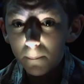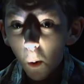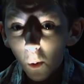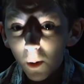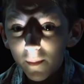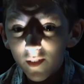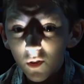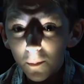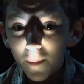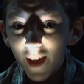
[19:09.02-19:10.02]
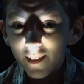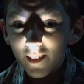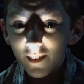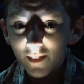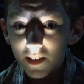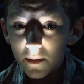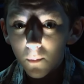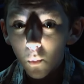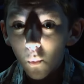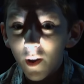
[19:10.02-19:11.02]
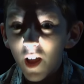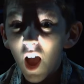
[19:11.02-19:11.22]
poor Mr. Bat is asleep when a